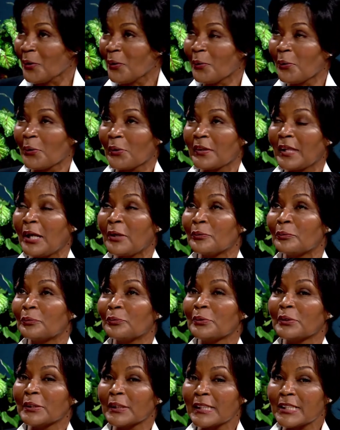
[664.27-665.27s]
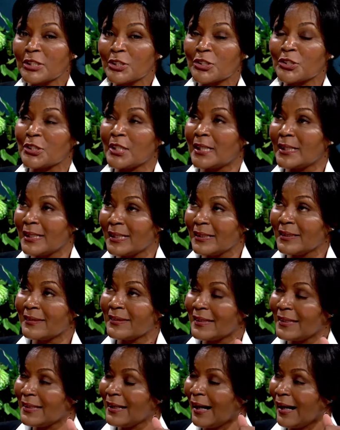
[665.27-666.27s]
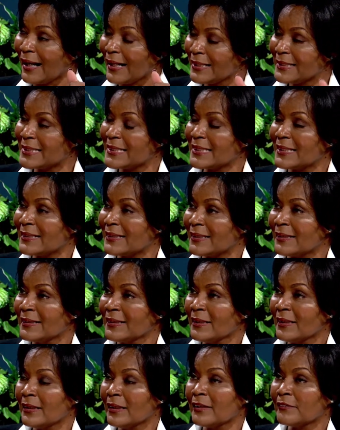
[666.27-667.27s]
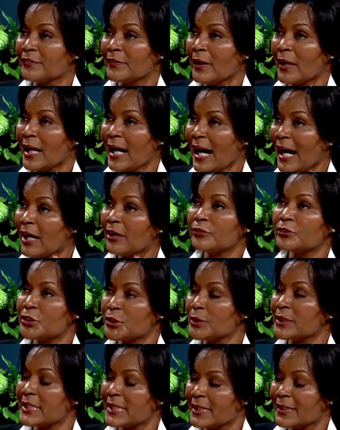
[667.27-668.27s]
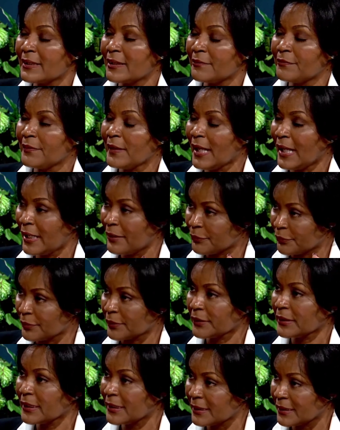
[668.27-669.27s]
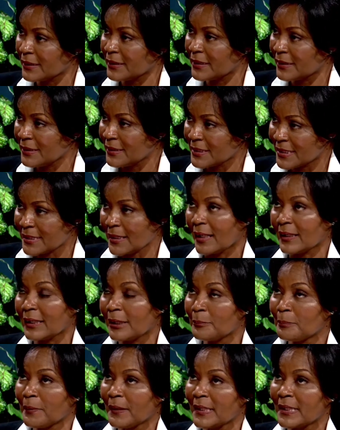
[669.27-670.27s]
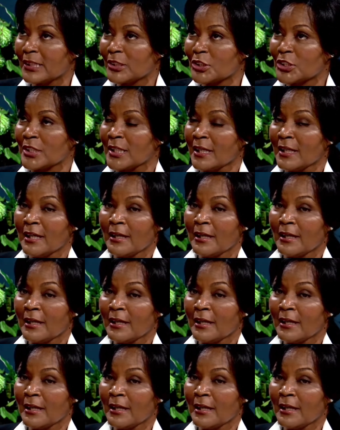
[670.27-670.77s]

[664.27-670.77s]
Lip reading: or they really studied the idea of how to give a really good, solid pitch.